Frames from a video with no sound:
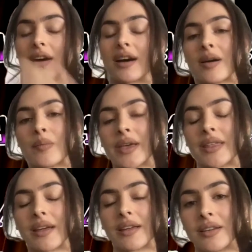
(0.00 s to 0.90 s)
And
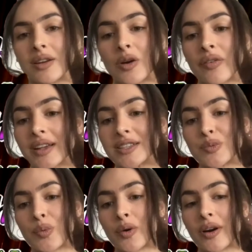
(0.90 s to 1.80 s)
then, if I could
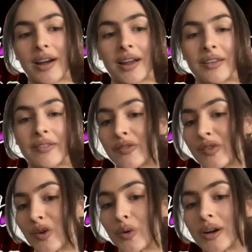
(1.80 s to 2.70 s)
support any of the
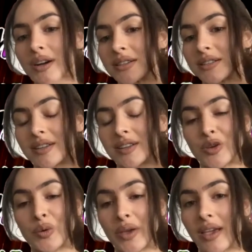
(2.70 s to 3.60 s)
viewers,
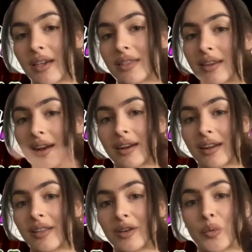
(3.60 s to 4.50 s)
you, Keith, in any
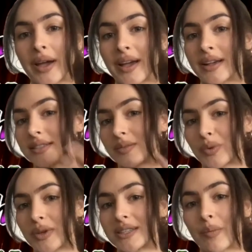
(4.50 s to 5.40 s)
other ways,
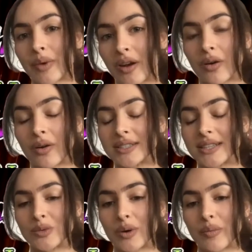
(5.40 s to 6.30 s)
please let me know, because that's
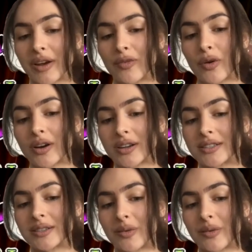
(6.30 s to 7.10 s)
what I'm here for. So.